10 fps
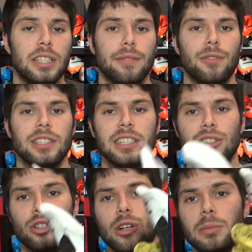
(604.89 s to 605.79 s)
difference
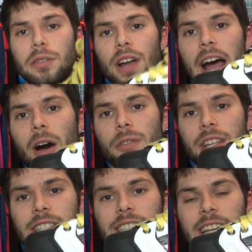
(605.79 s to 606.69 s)
in terms of how
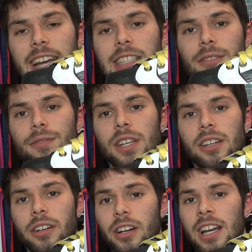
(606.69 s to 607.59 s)
these skates
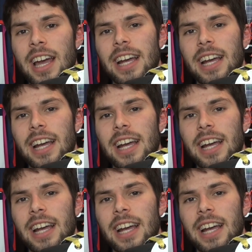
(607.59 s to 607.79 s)
feel.